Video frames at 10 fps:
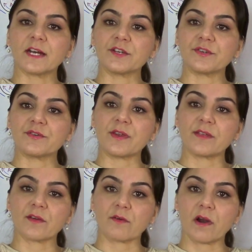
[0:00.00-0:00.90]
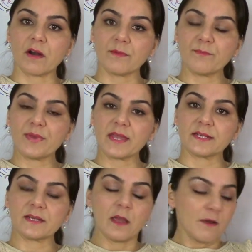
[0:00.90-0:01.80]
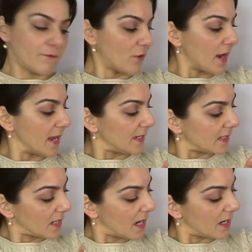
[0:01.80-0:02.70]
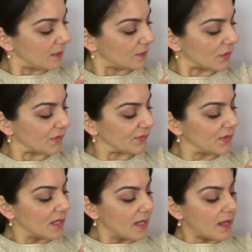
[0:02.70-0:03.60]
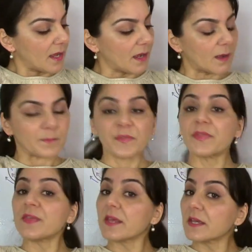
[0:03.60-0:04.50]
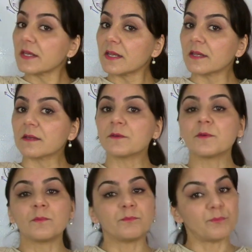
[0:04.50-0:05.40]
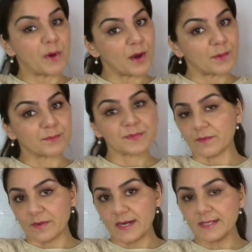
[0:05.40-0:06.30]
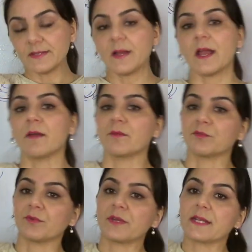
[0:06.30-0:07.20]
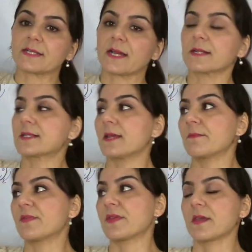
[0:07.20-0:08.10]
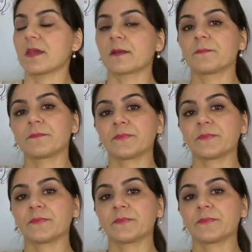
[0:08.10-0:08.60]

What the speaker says: underneath our armpit, for any kind of thickening, bumps, all right? And we'll do the exact same thing